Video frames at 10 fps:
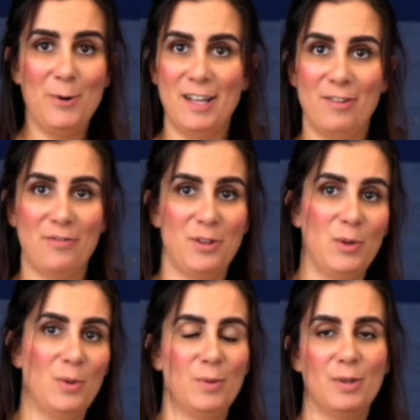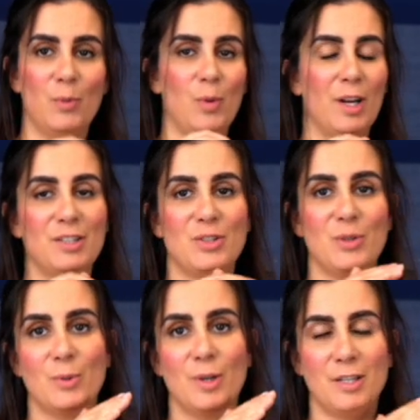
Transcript: if you want to